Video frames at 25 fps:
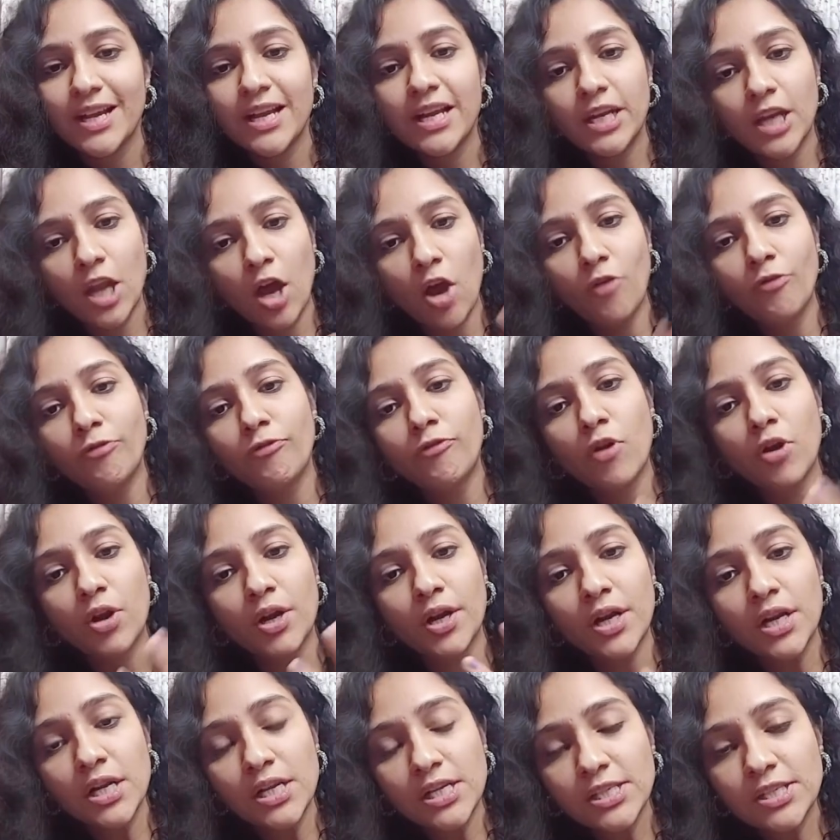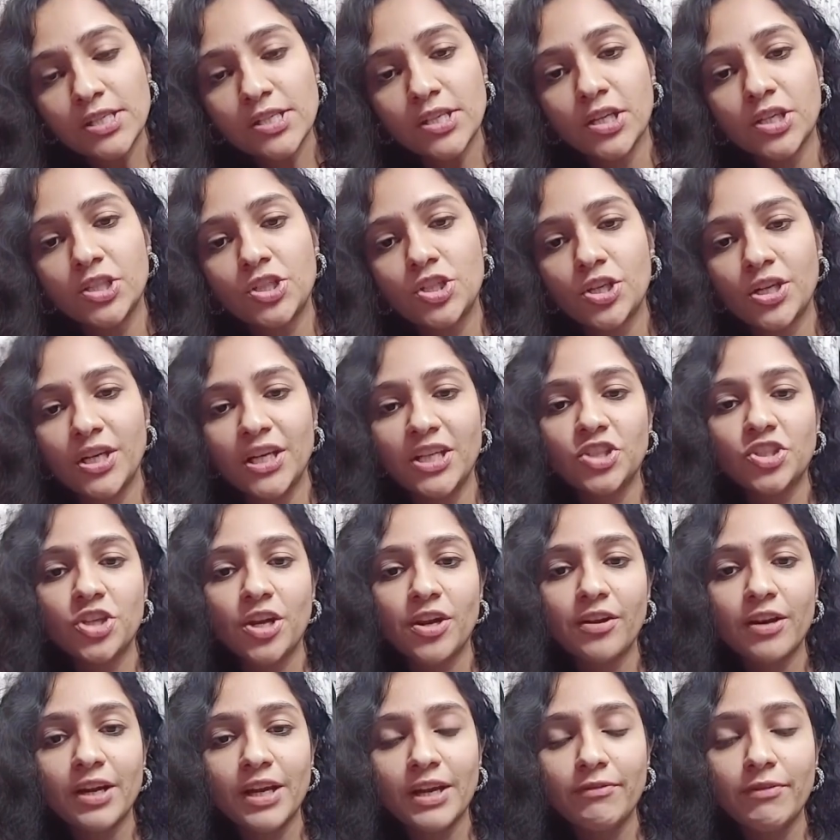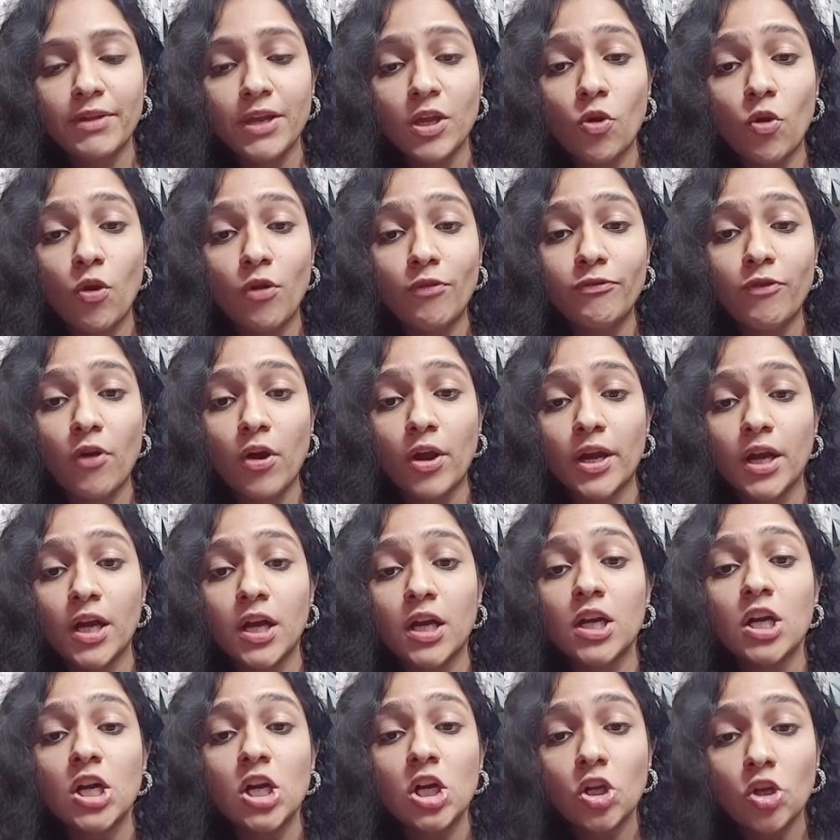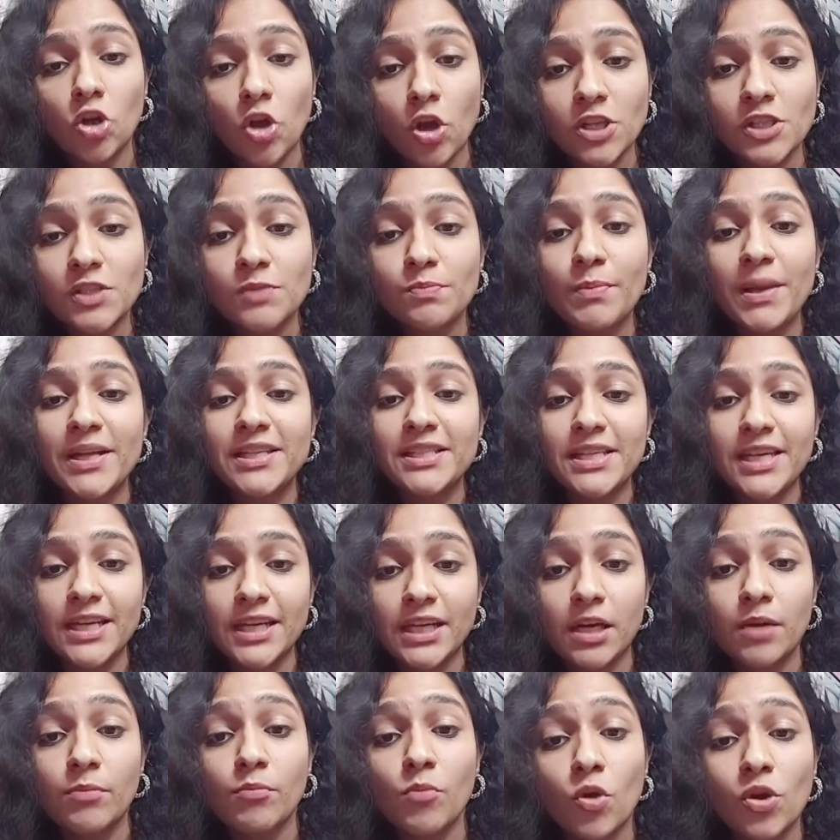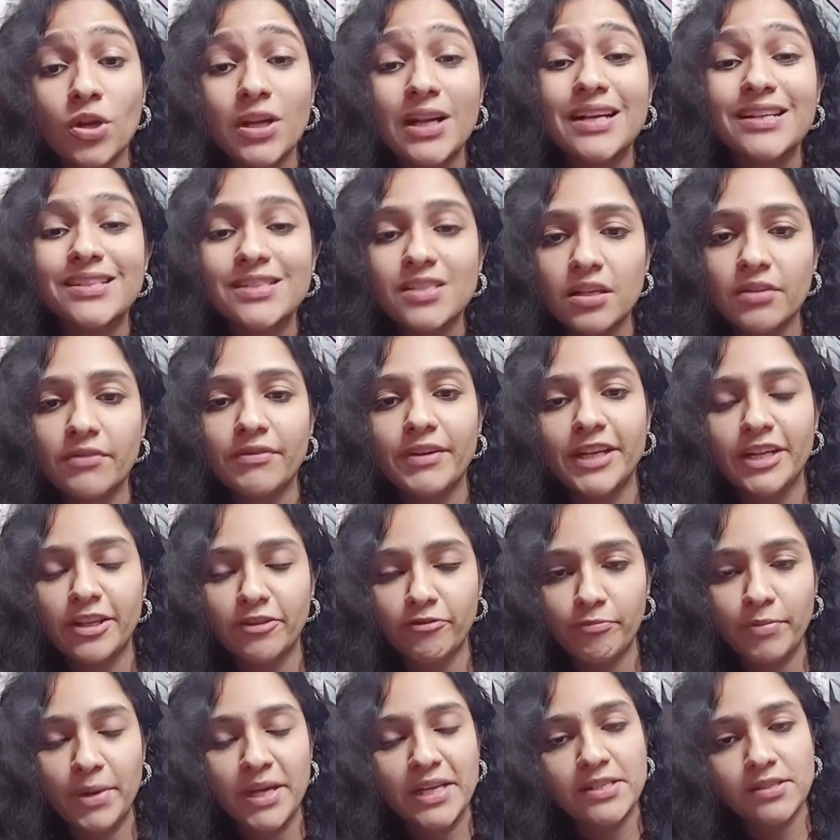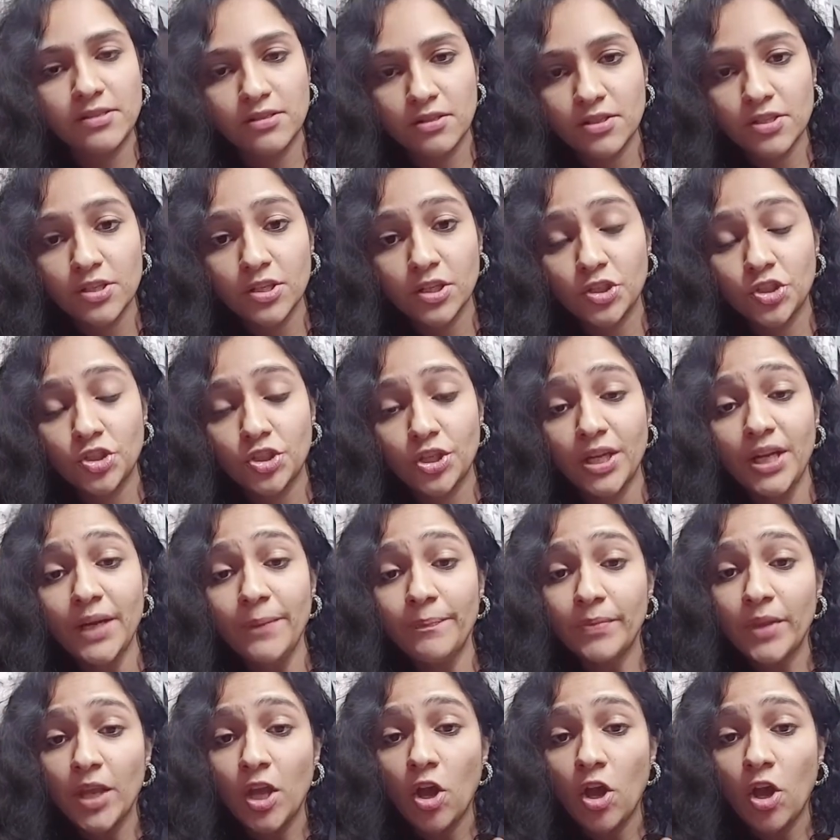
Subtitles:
Now for surgery, generally we go for a cosmetic, more conservative based surgery.